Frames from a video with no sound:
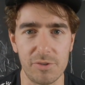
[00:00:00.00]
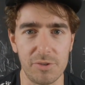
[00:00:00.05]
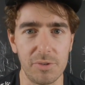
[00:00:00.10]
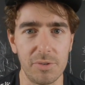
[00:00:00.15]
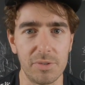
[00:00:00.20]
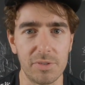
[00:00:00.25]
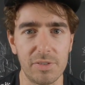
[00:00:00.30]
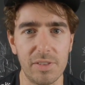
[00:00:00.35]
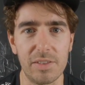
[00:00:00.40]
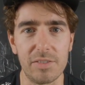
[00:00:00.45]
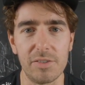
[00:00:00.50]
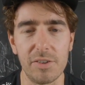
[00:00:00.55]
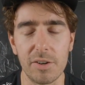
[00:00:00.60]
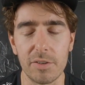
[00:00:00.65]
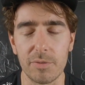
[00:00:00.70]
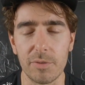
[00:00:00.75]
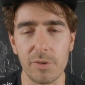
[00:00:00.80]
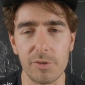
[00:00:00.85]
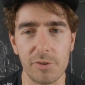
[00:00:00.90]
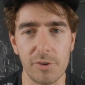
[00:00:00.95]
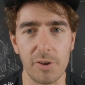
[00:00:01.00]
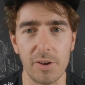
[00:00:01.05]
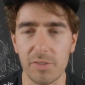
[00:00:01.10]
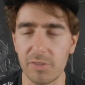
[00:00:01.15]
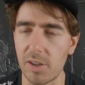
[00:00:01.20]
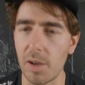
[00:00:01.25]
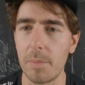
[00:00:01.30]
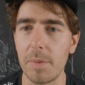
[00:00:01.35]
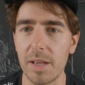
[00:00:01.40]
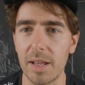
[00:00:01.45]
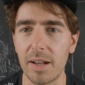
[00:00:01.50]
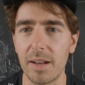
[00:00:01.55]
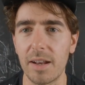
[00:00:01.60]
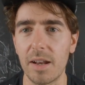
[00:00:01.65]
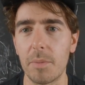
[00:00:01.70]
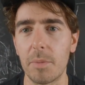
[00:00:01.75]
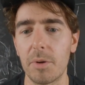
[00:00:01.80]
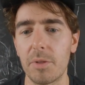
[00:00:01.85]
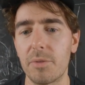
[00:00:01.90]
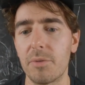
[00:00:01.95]
shoes this year for sure. It's coming in at
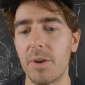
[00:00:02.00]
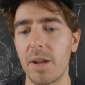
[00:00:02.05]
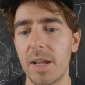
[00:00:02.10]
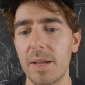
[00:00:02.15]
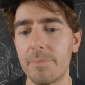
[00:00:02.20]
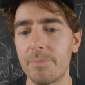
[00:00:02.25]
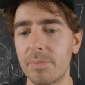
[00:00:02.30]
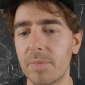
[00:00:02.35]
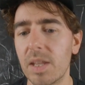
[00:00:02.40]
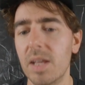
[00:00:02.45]
number 3.